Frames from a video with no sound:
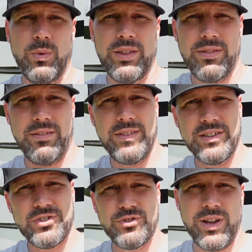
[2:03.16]
with
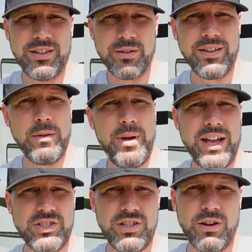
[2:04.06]
this trailer in the
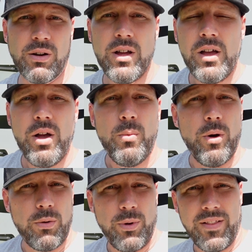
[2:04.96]
past year. What
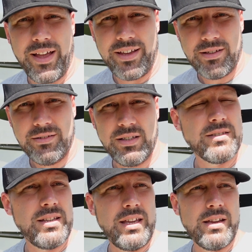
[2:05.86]
would we like to
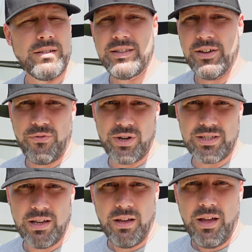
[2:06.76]
see
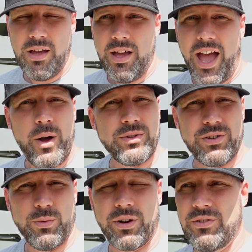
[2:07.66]
different? How has
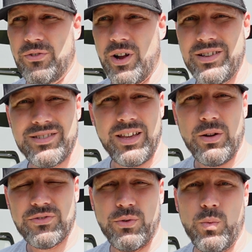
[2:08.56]
it worked for us? And
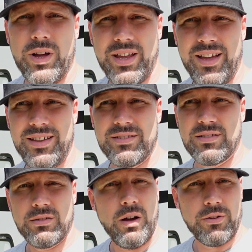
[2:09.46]
also what
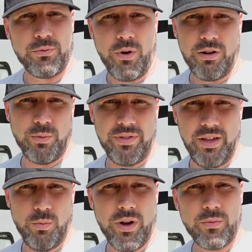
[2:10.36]
has gone wrong with
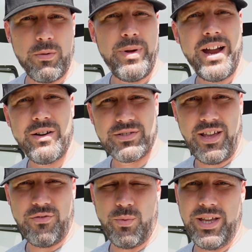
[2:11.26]
it? What repairs
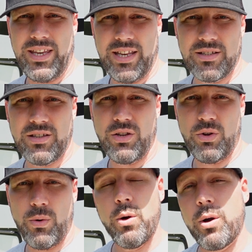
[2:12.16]
have we needed to
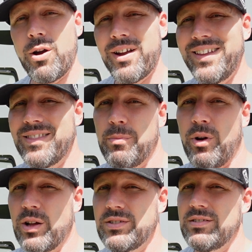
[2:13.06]
do or are in the
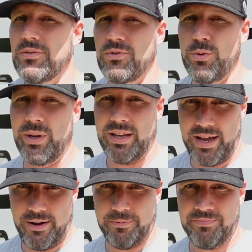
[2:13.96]
process of doing
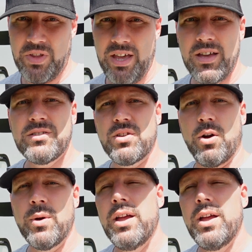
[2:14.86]
now? So